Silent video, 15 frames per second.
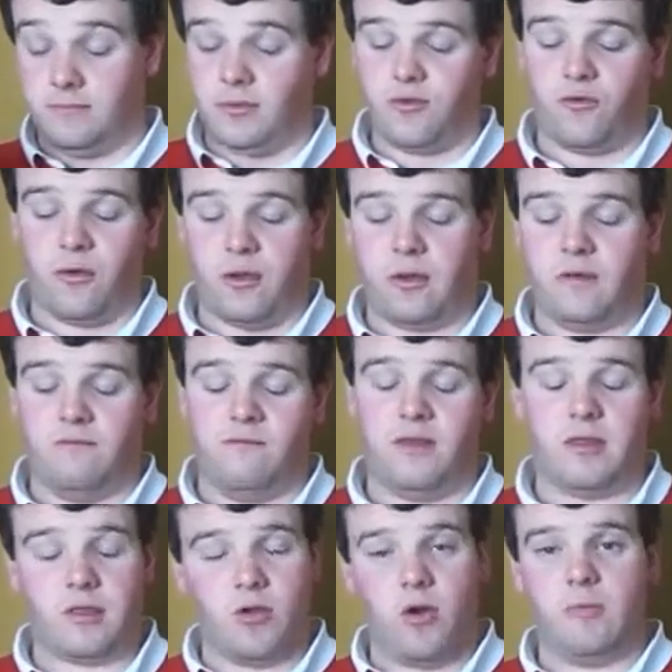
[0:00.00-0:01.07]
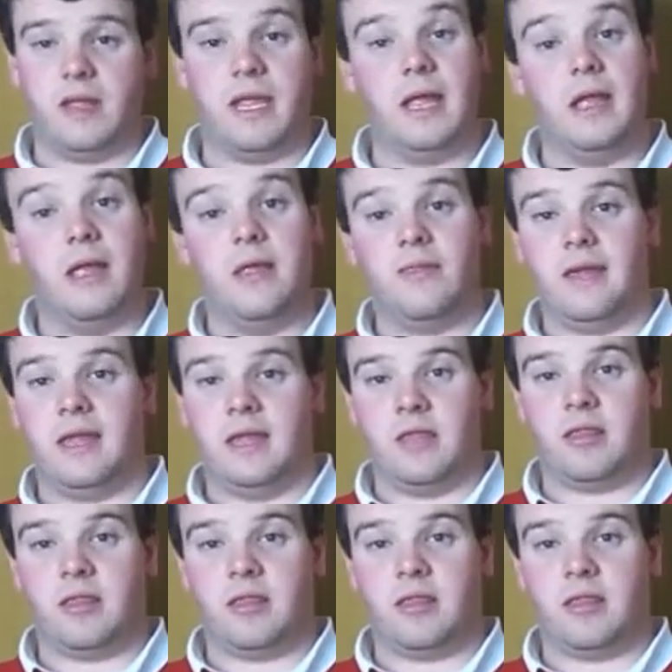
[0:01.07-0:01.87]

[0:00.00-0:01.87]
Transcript: try and convince Tommy that